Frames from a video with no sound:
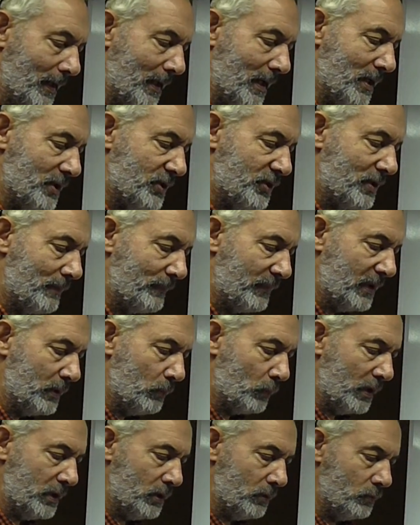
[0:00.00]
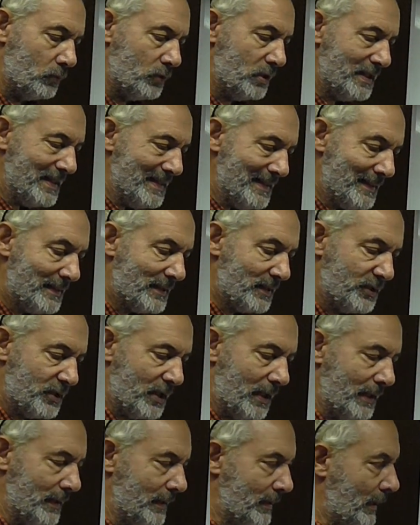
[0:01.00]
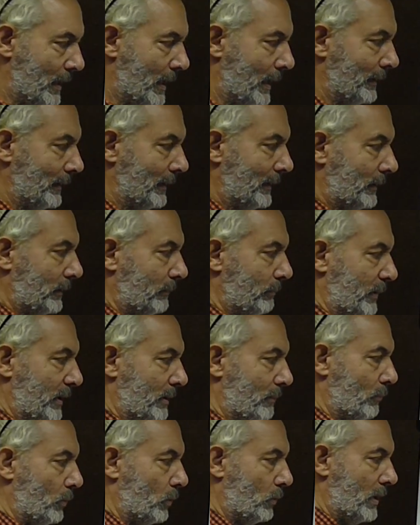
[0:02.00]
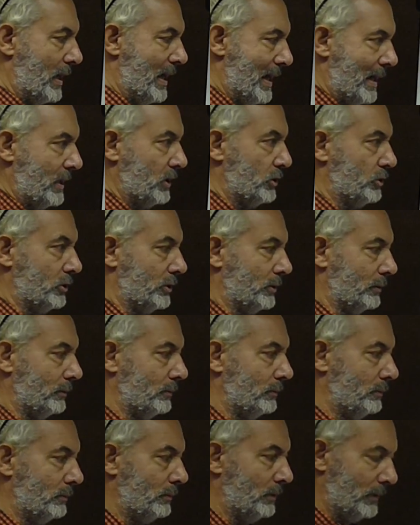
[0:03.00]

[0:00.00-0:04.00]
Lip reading: It's something where you need to take a little bit more action.